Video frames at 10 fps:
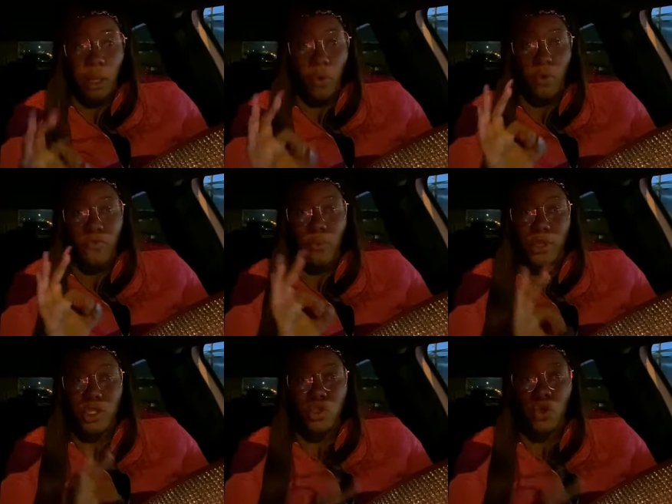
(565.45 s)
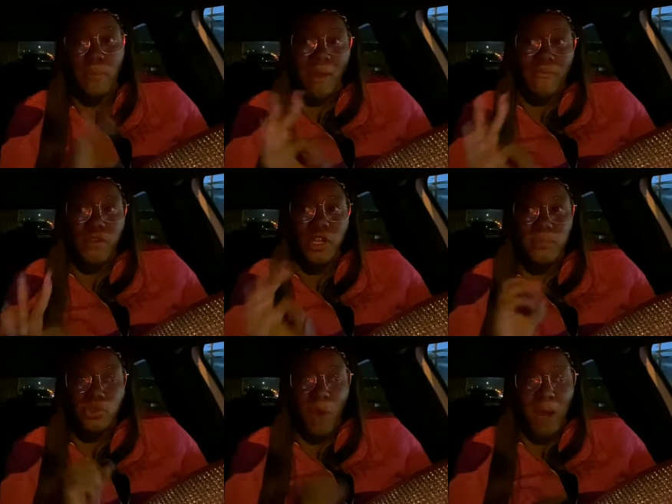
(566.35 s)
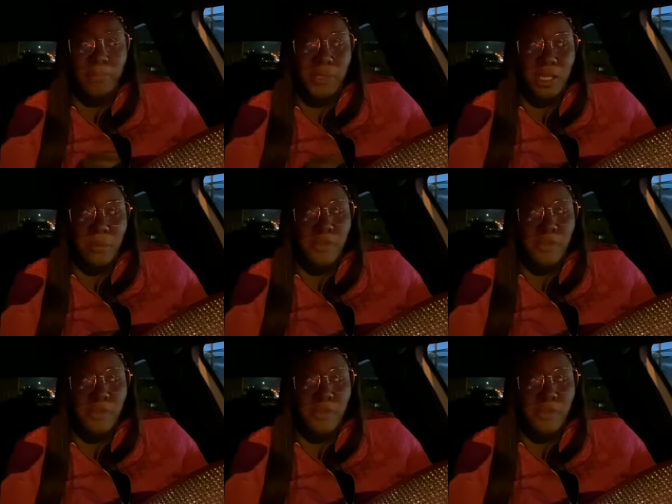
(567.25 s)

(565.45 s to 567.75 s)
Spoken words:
Or if you want to join my Freedom Tribe team, it's